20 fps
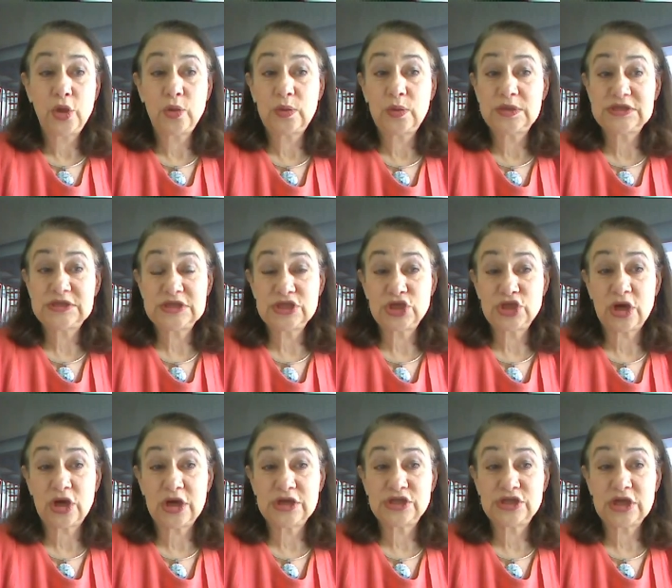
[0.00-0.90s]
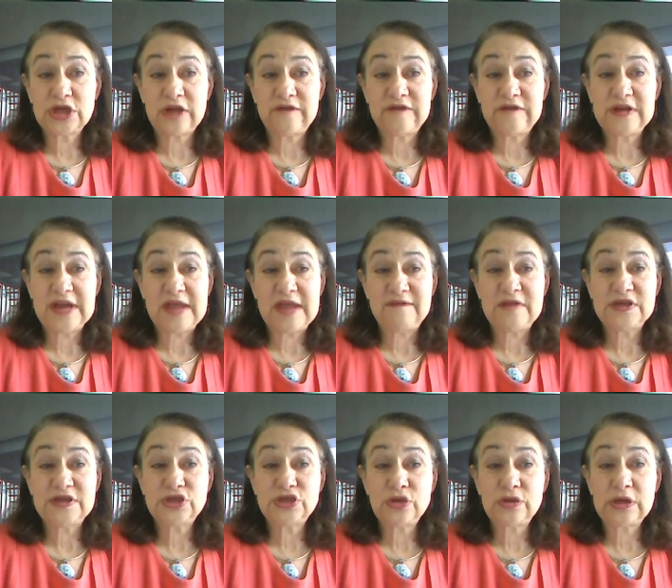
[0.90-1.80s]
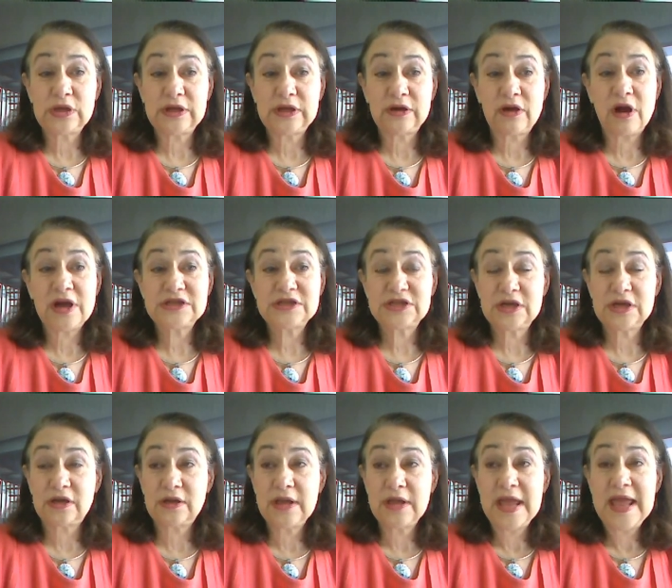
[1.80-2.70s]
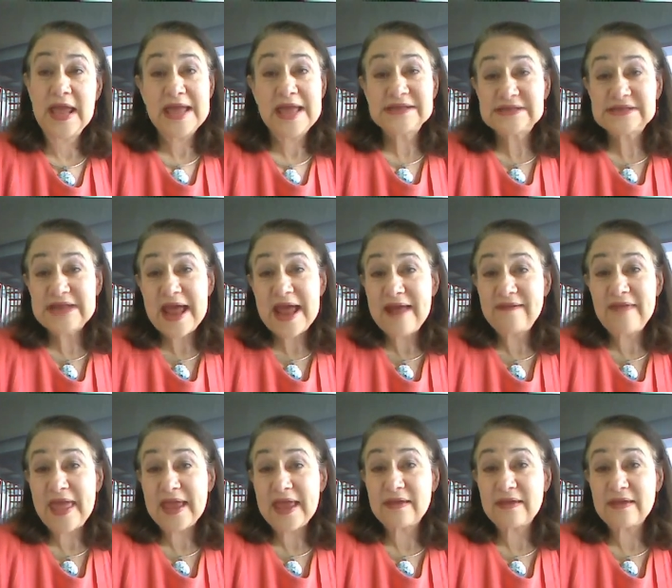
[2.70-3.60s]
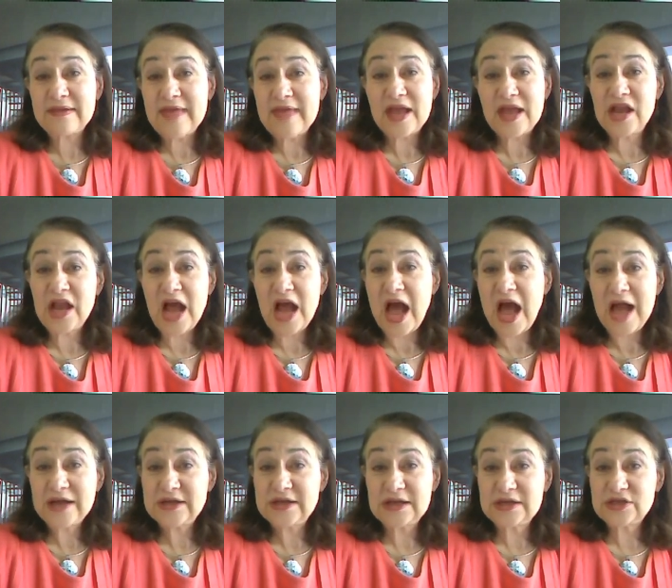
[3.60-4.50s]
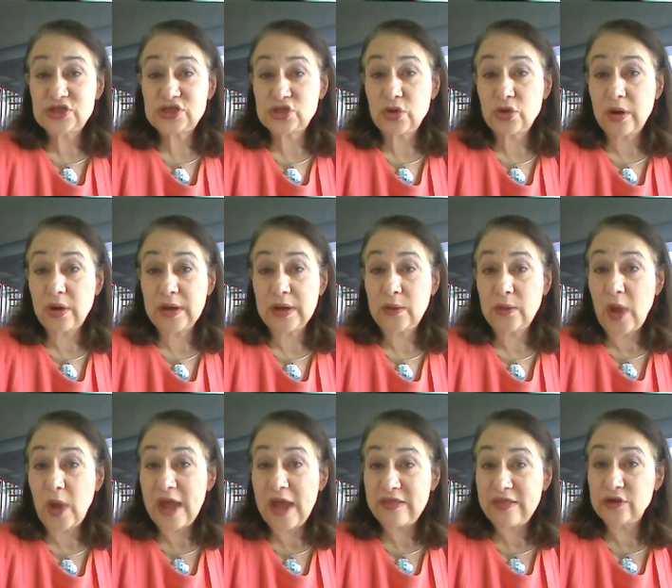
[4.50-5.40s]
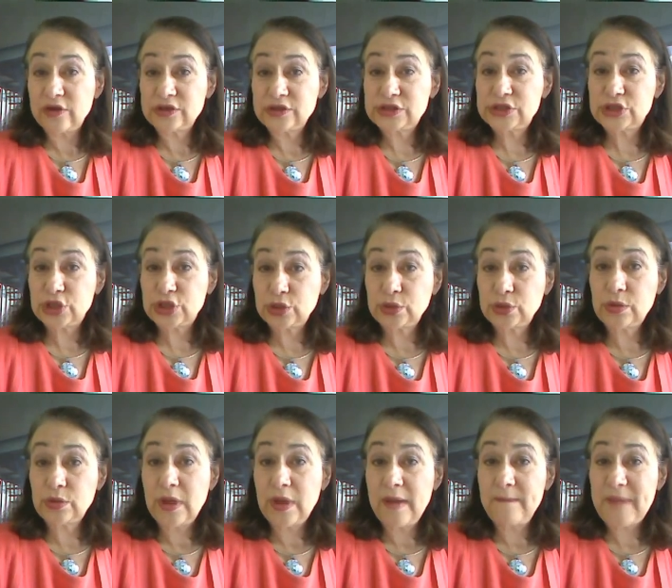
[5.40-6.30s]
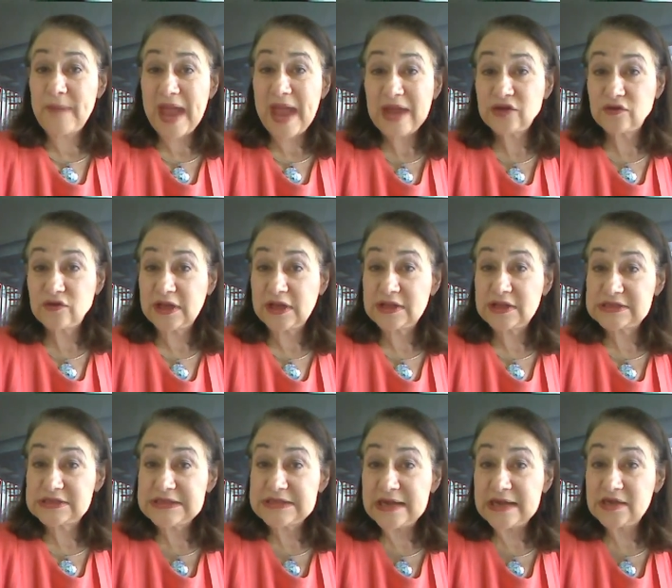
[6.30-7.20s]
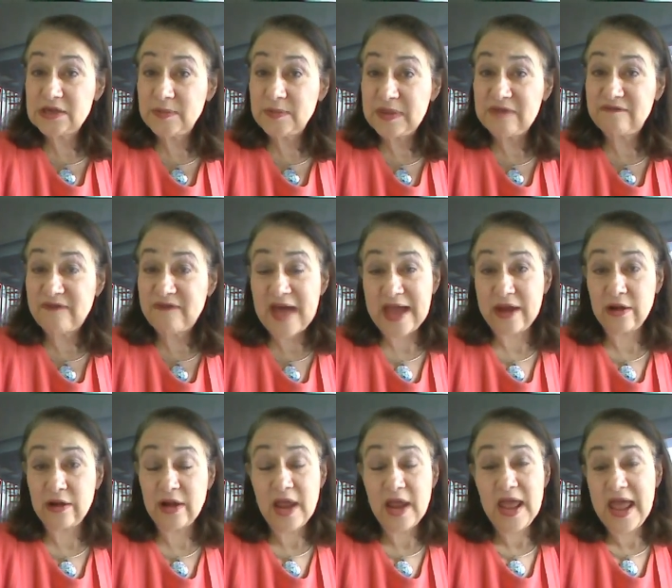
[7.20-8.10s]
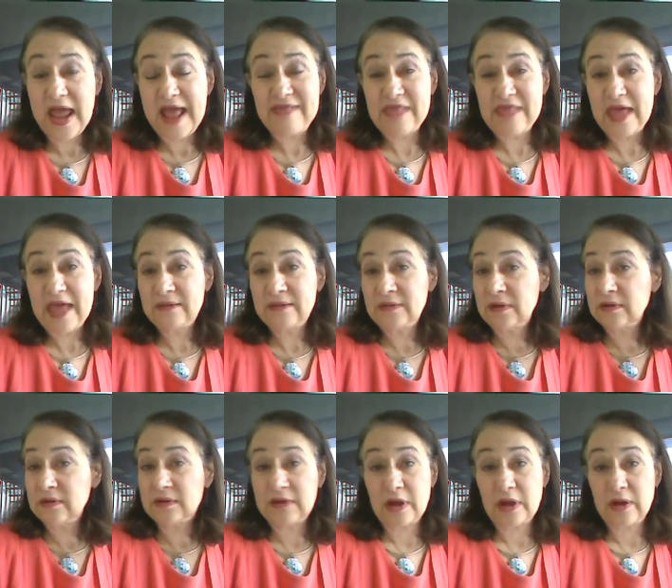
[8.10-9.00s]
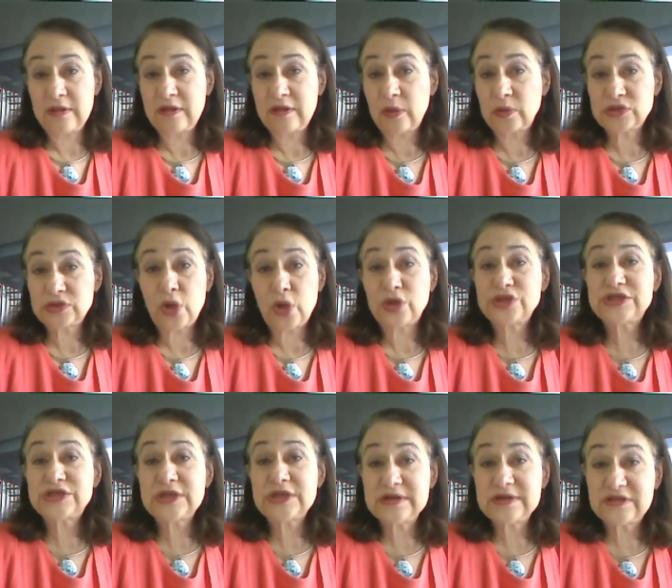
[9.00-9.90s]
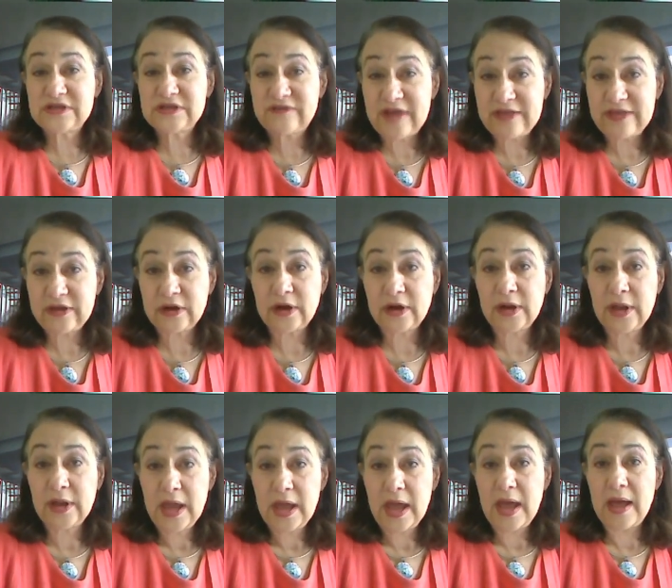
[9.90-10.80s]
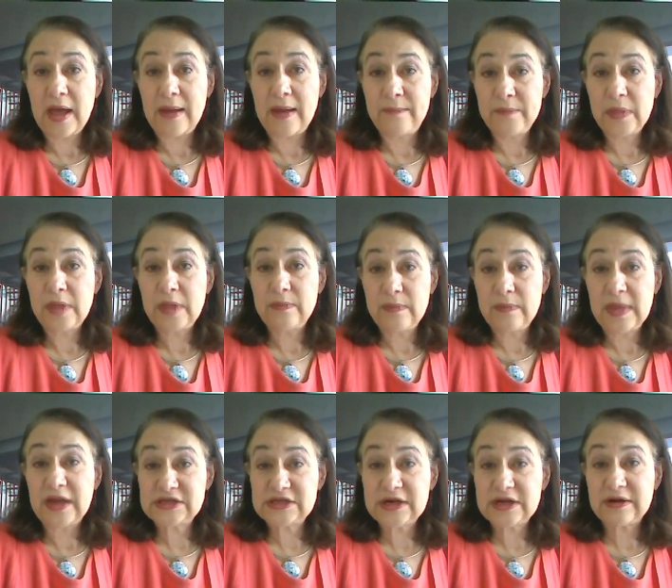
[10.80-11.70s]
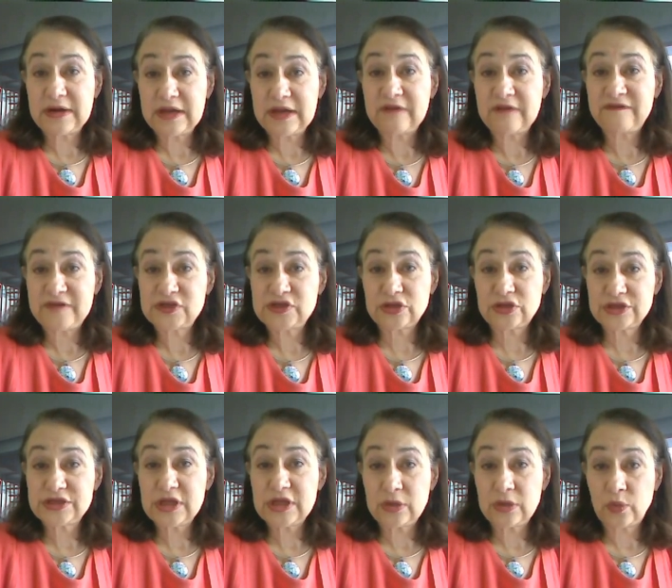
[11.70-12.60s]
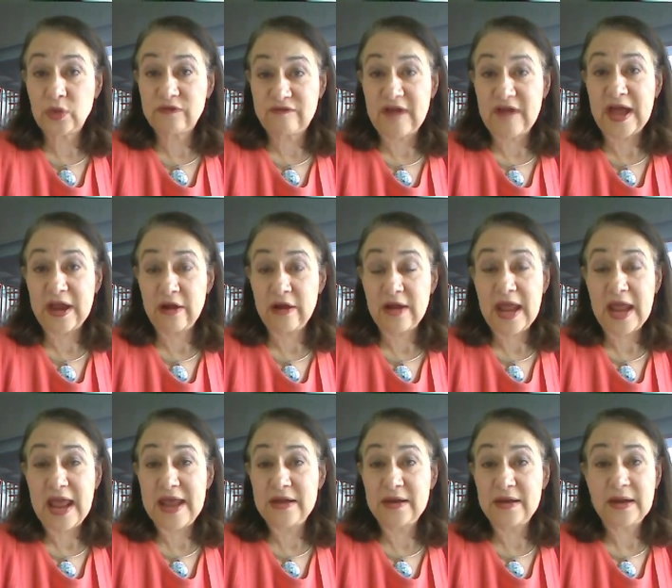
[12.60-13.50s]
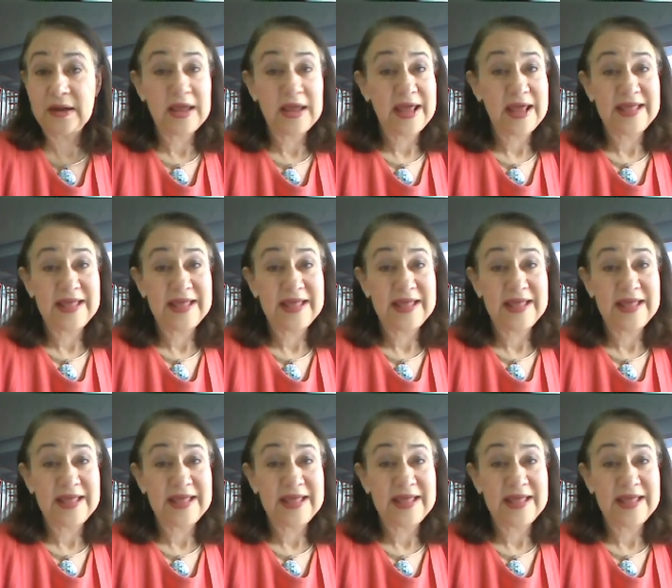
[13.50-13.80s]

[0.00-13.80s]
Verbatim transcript: who was in charge of the Navy's nuclear arsenal. Instead, they, they concocted a story why those two patriots needed to be fired. And then there, there was a whole series of other um, military officials that were fired. And